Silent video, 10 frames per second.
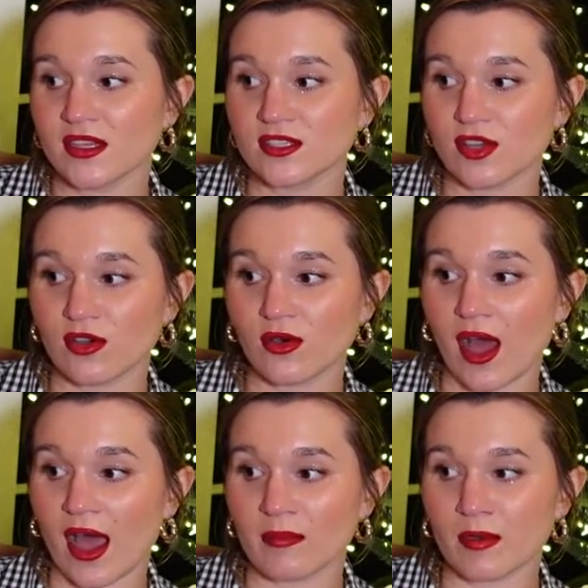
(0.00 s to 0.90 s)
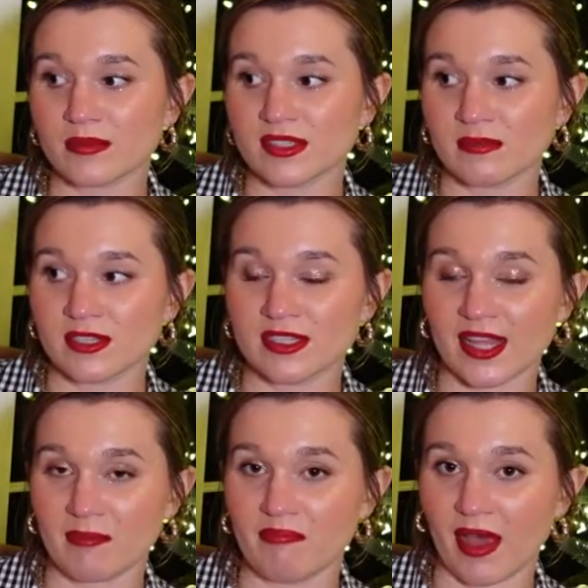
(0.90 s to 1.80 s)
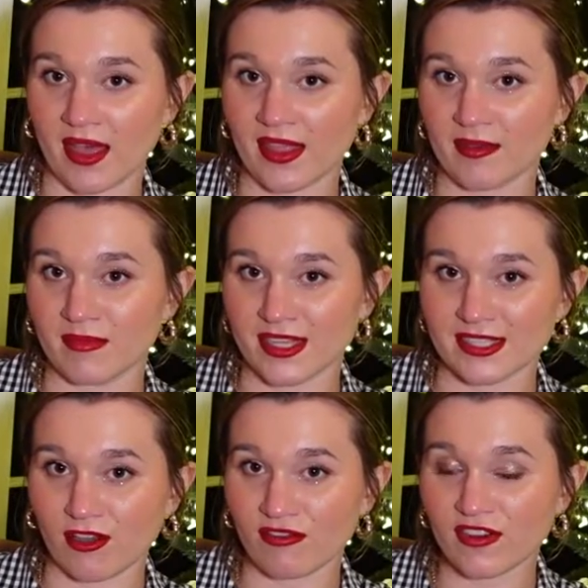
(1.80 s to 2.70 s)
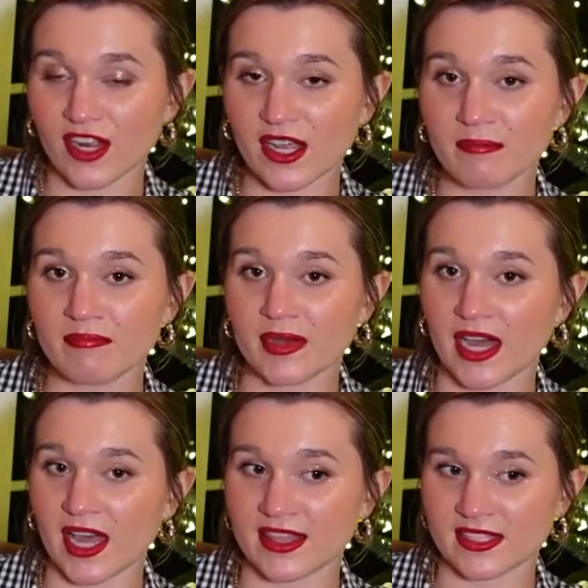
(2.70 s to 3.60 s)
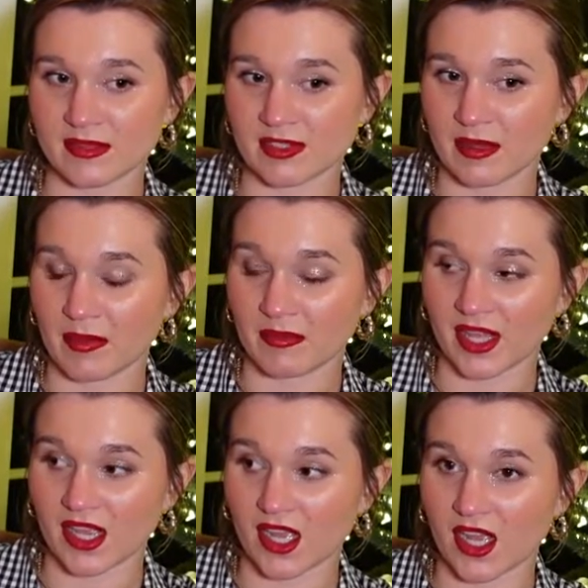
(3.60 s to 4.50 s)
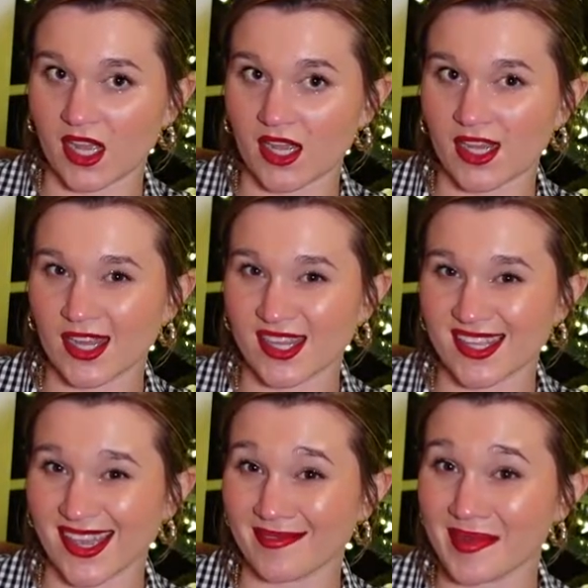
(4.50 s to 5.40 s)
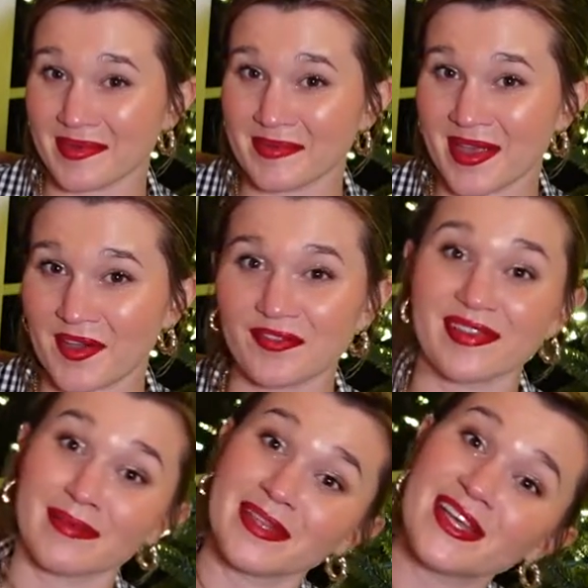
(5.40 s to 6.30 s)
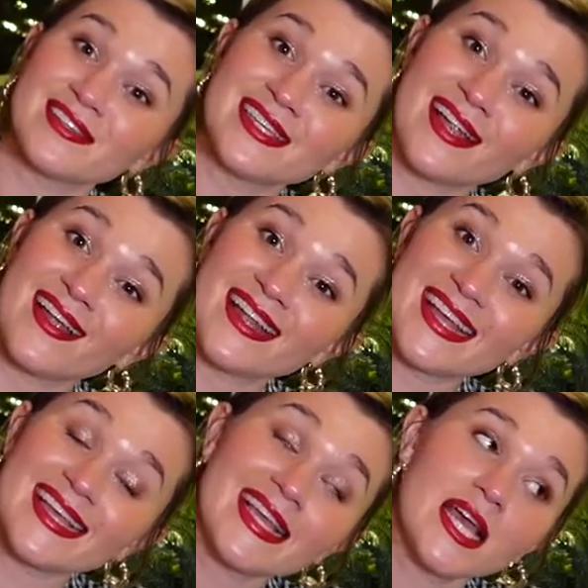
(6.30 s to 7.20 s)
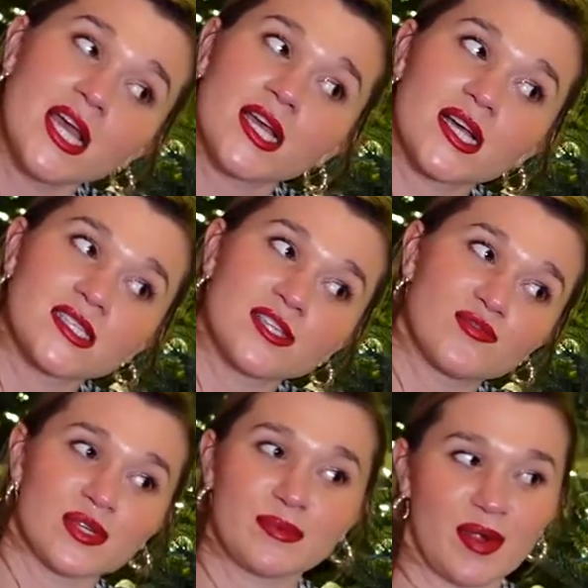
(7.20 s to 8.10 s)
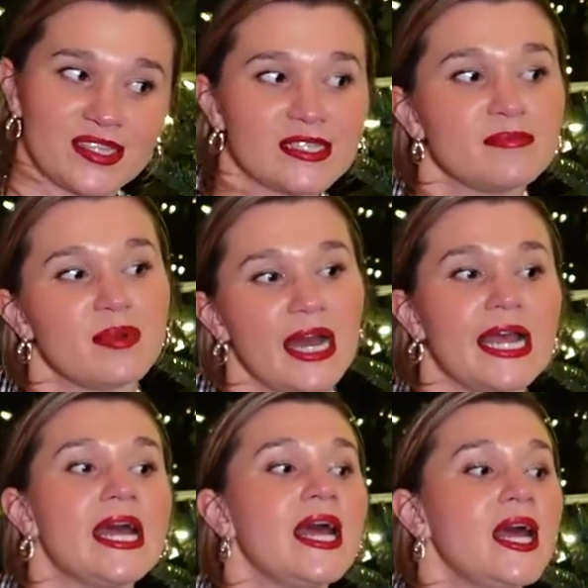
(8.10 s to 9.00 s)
So I'm almost tempted to like buy them myself for him, but at the same time I'm like, yeah, maybe my whole family goes in on it because it's really pricey, but